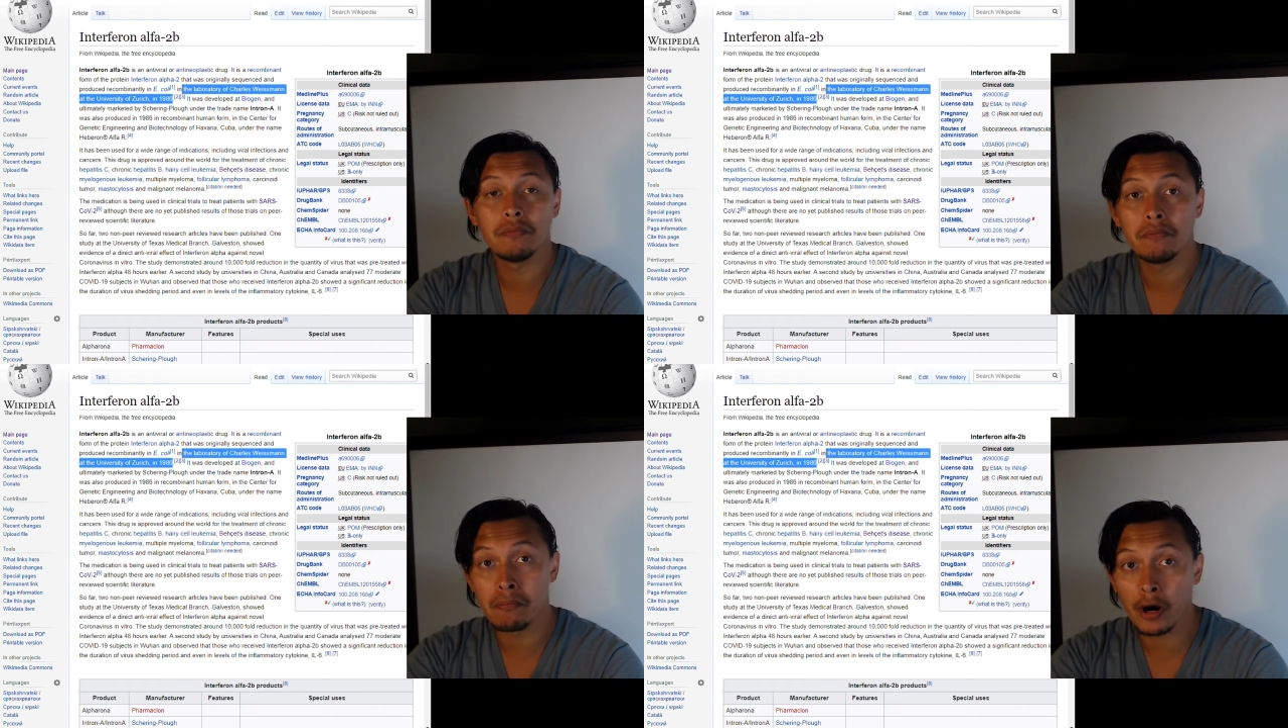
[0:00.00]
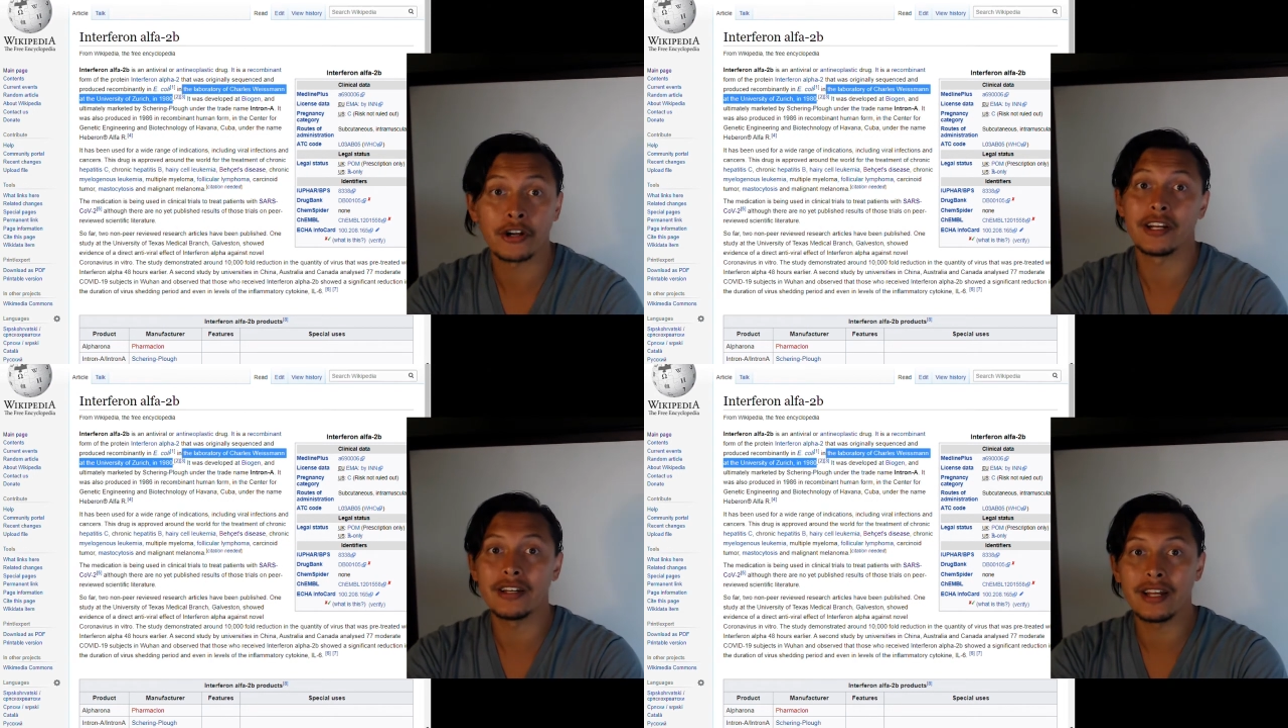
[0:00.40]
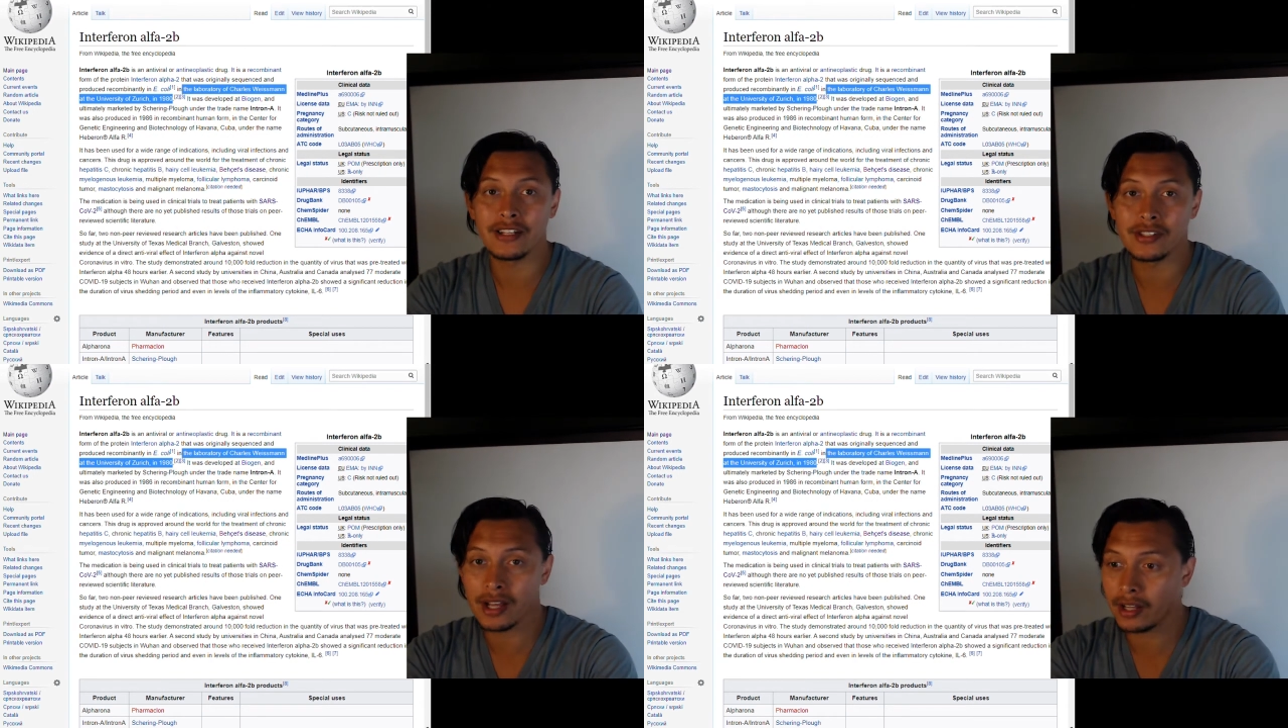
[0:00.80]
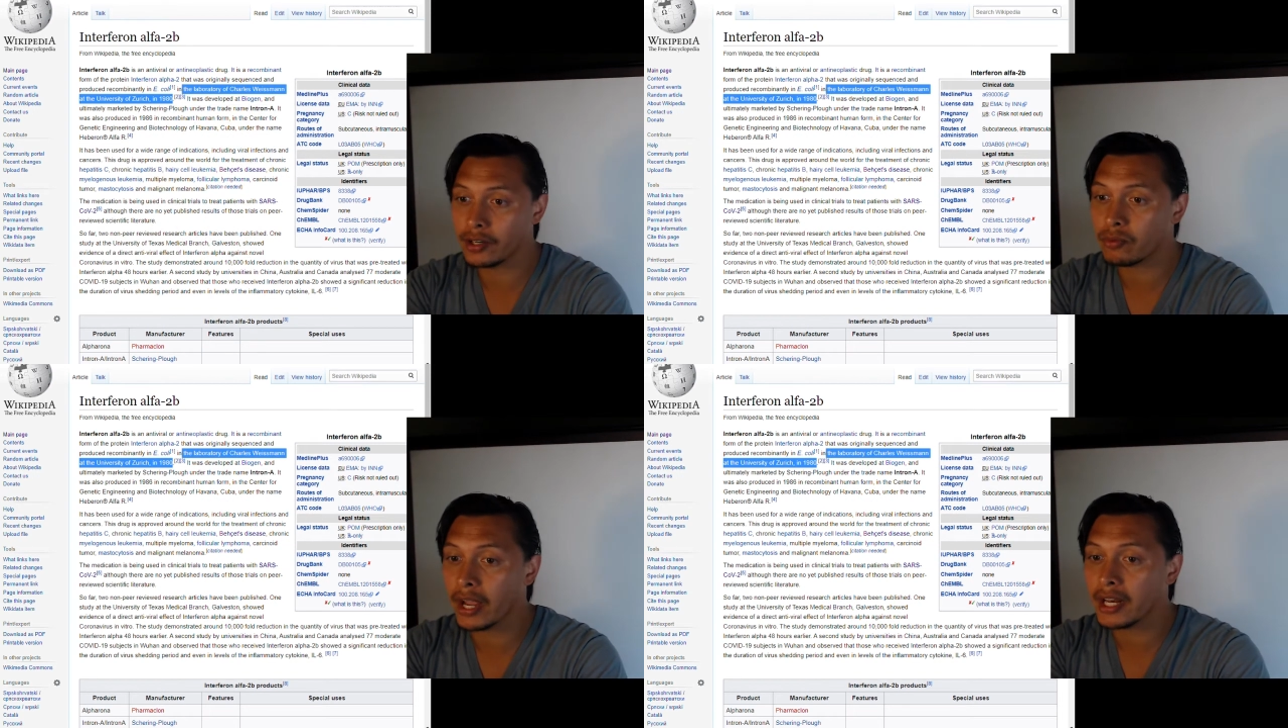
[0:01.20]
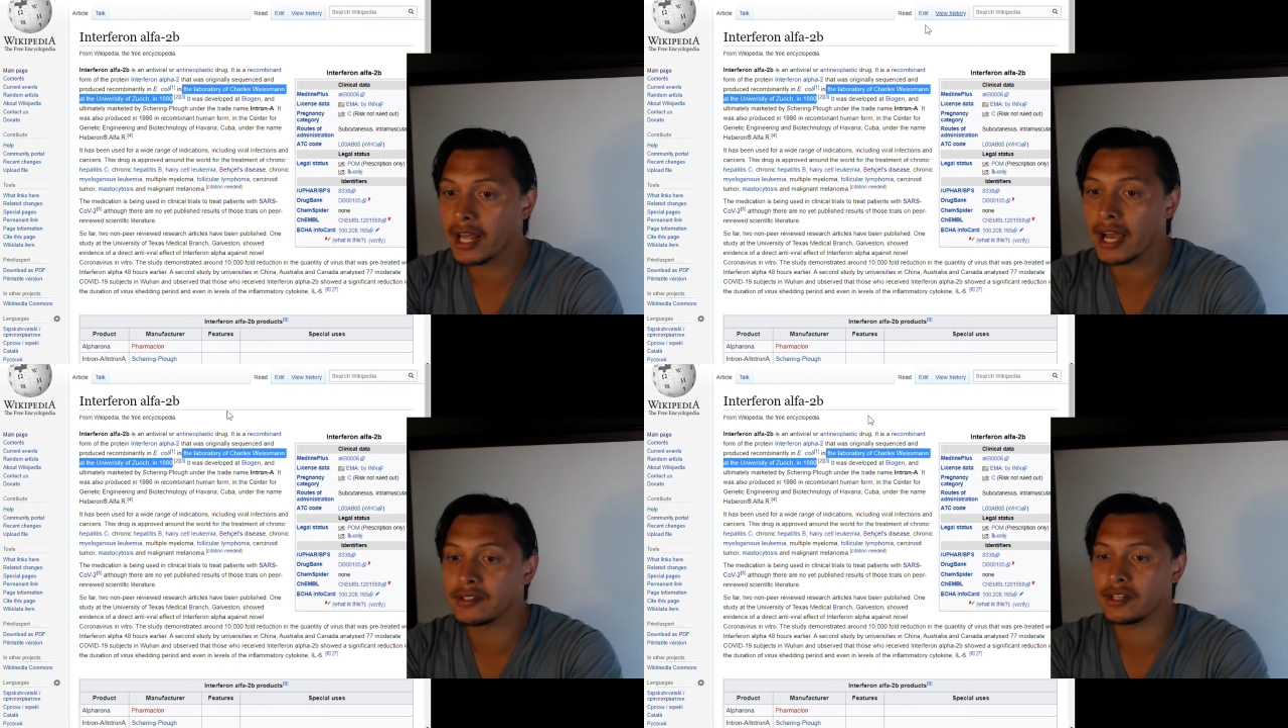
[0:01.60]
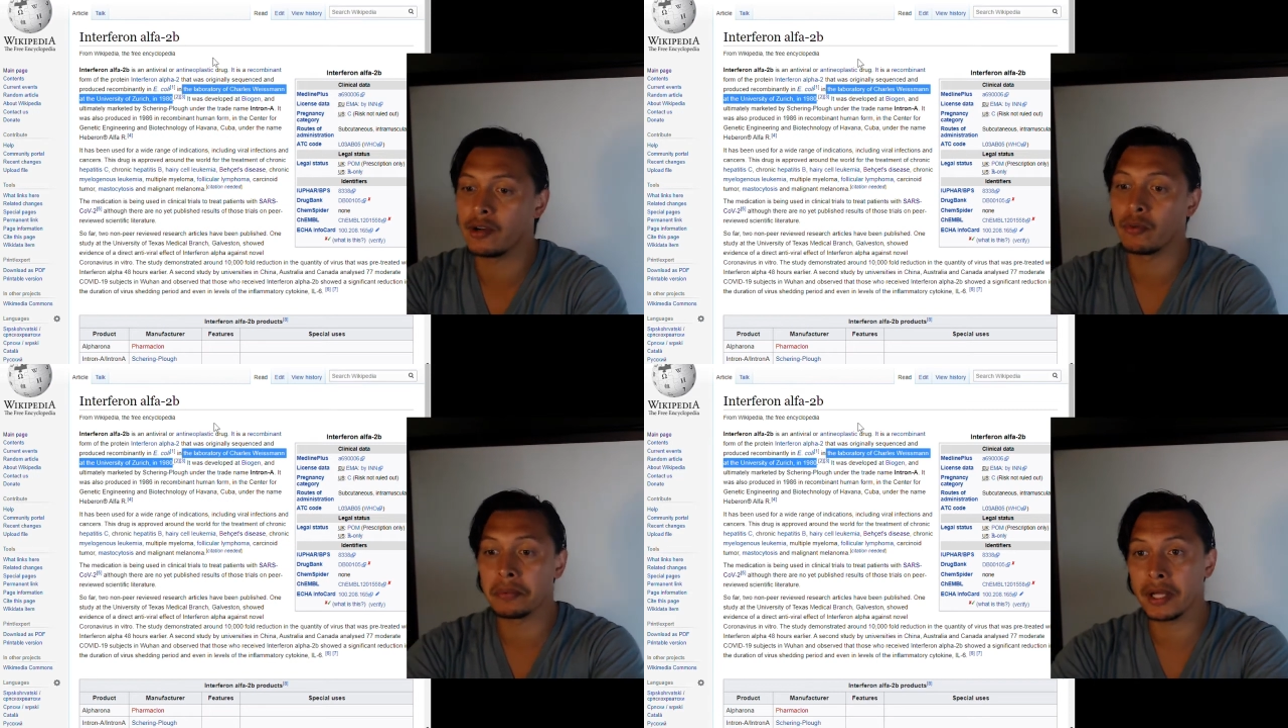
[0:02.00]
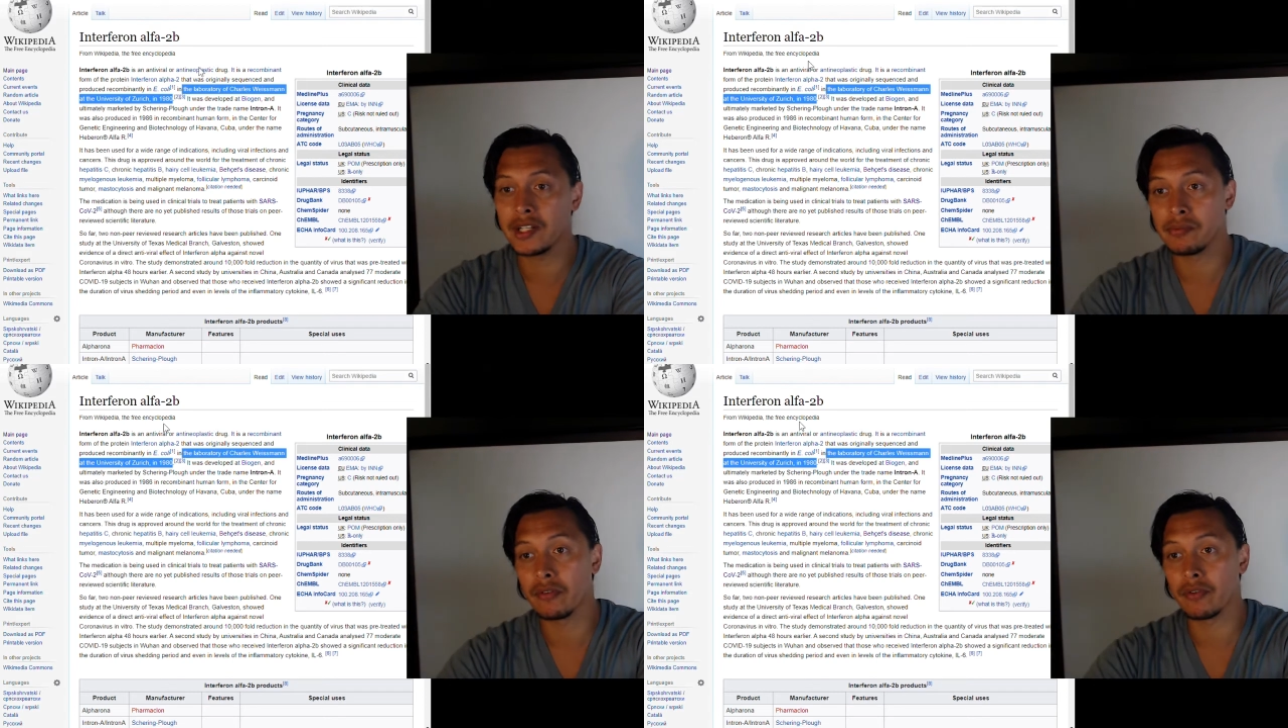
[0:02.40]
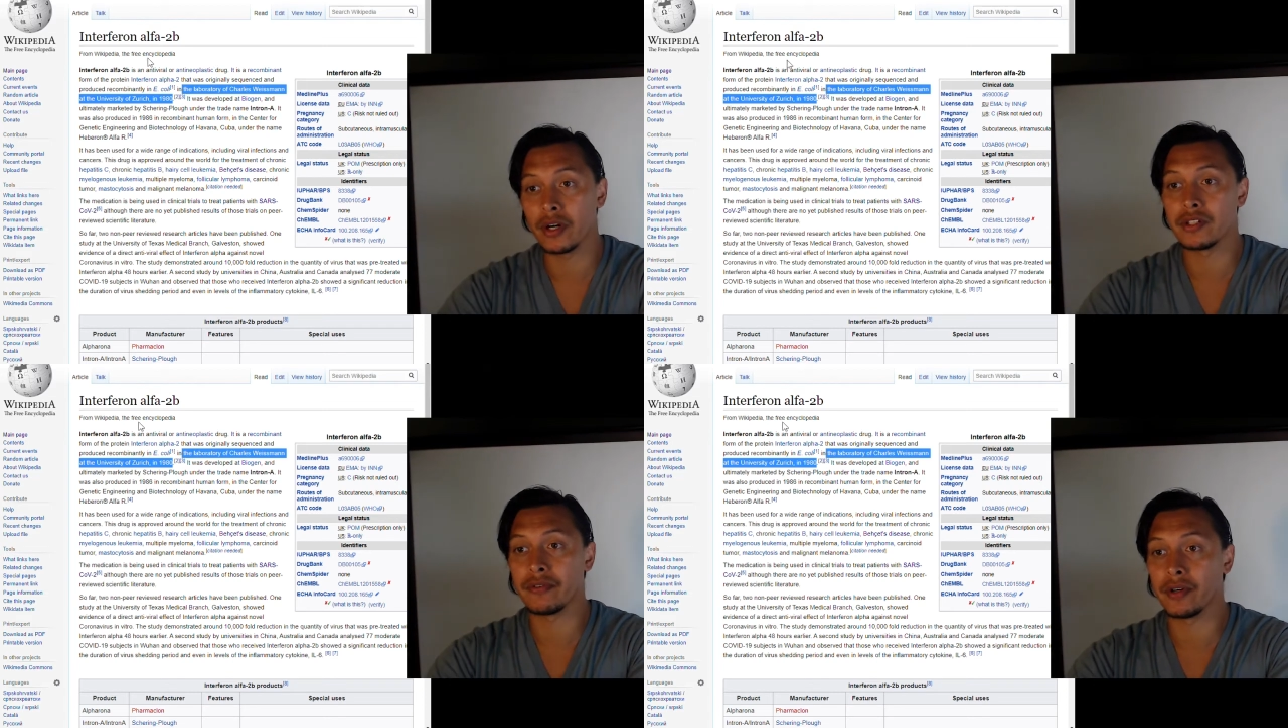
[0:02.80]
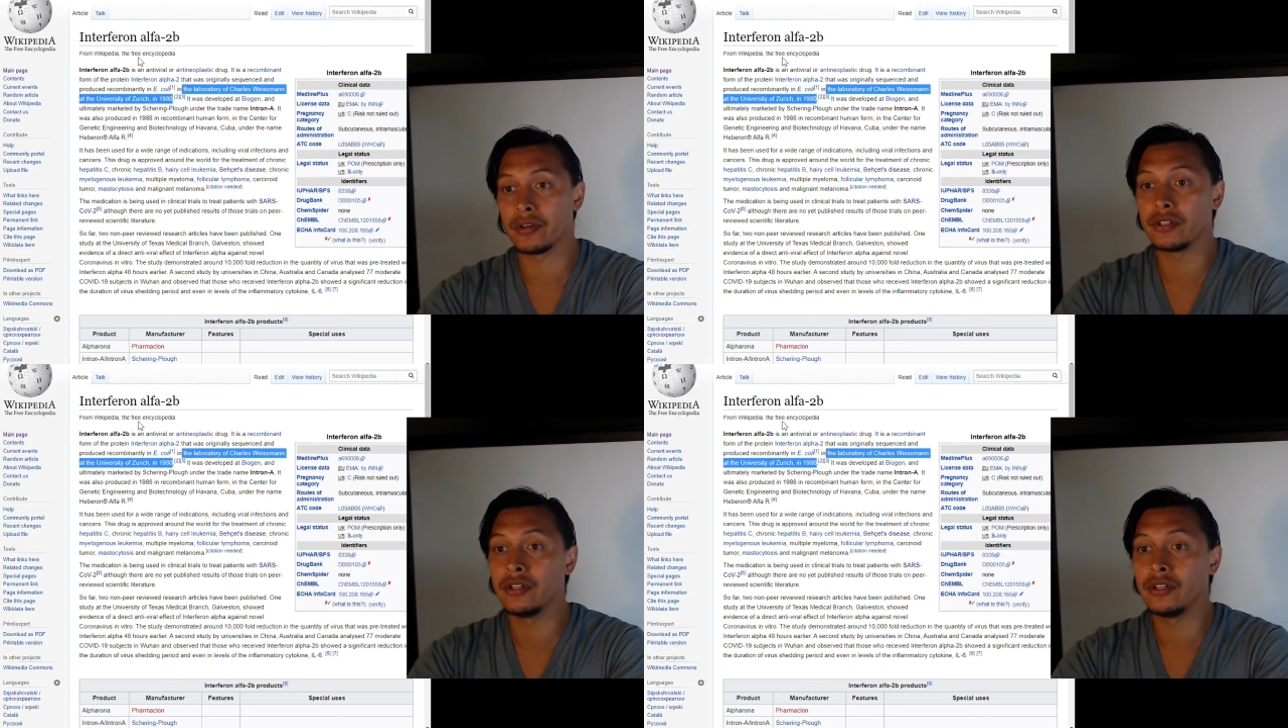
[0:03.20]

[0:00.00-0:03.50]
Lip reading: market it and sell it, right, as a replacement for interferon